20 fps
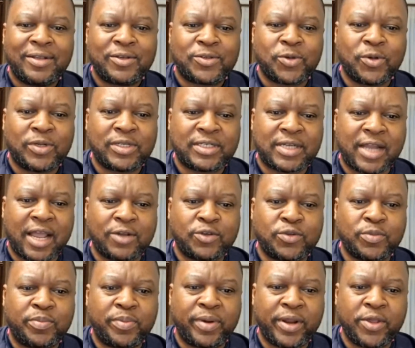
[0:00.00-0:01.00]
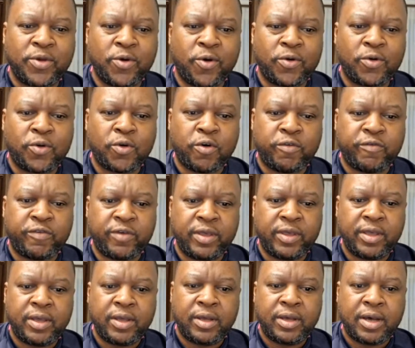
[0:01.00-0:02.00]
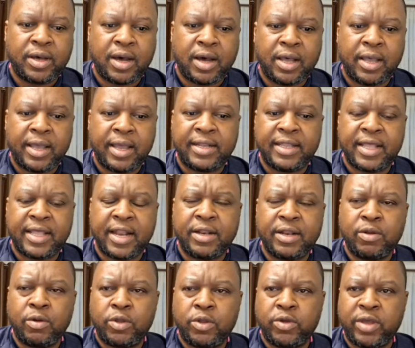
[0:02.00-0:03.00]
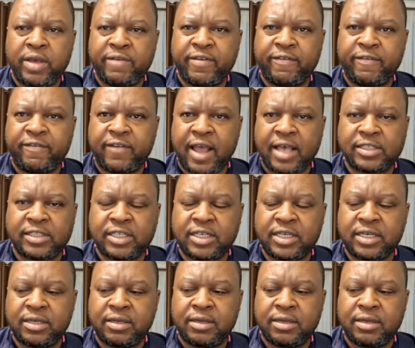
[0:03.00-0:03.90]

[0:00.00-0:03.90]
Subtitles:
So try to bring your own coffee, and then you have a flask.